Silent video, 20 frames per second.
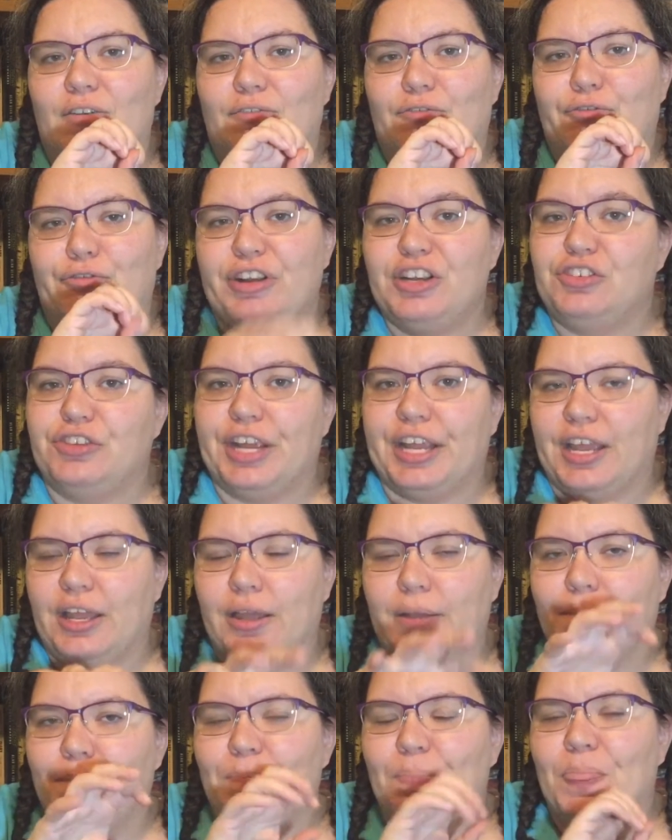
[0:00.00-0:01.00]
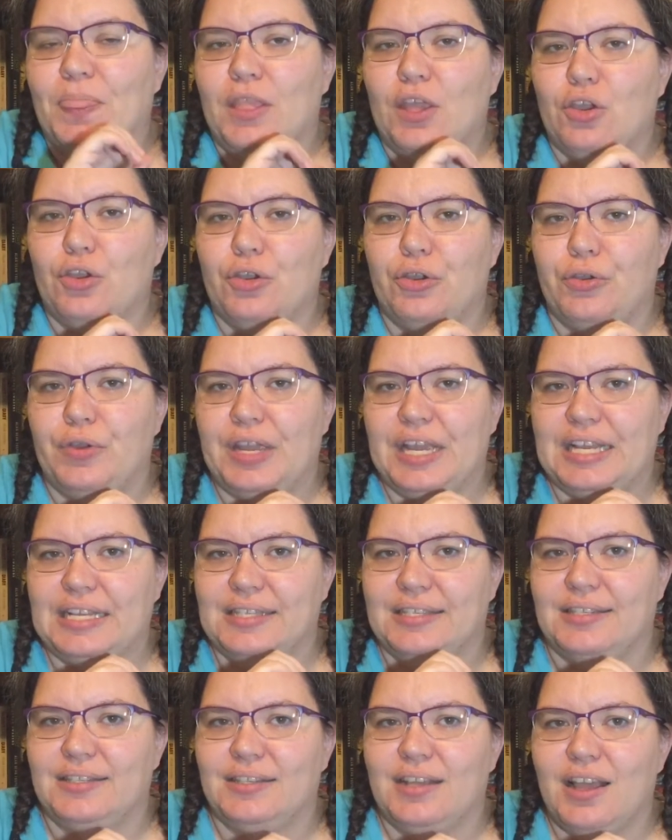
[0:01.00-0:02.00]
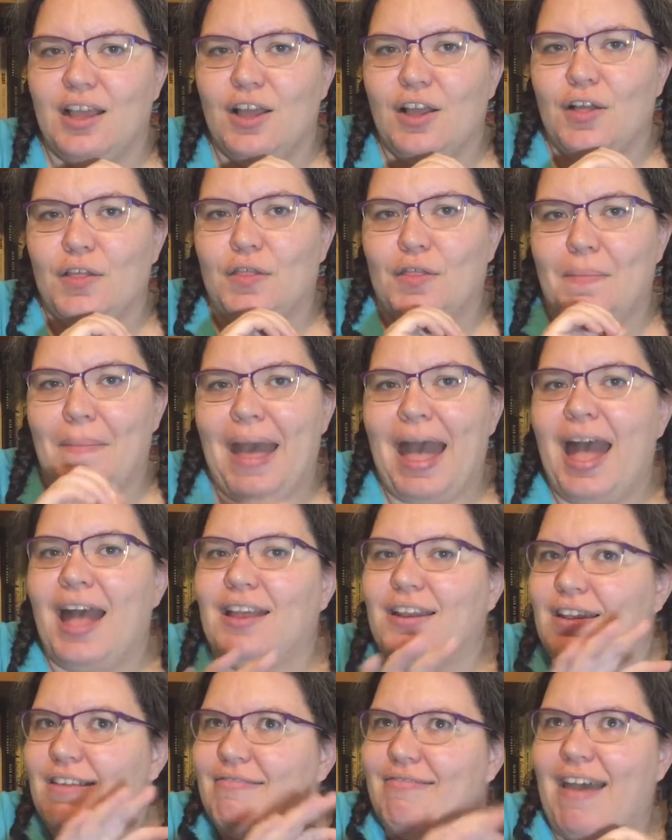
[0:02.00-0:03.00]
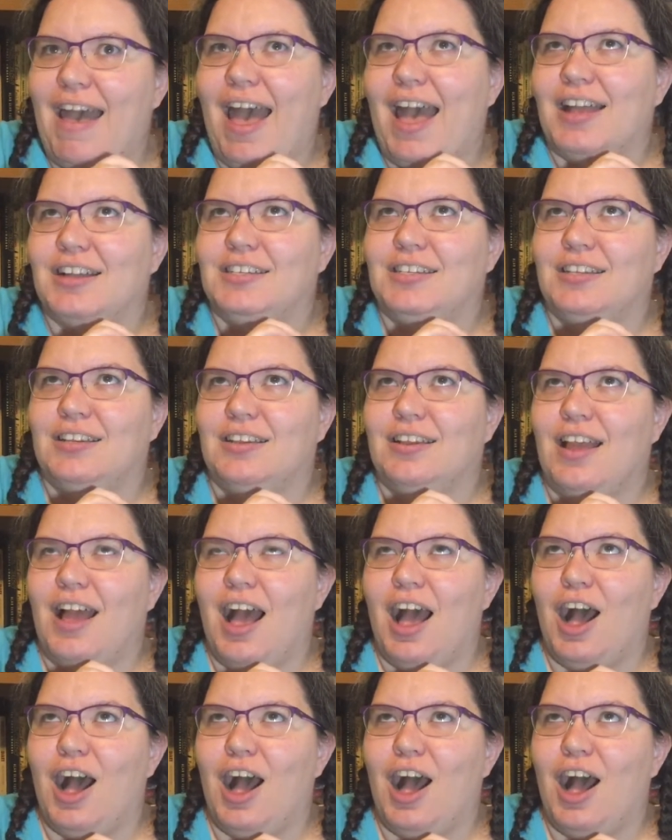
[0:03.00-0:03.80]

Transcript: Friedrich, who is the man that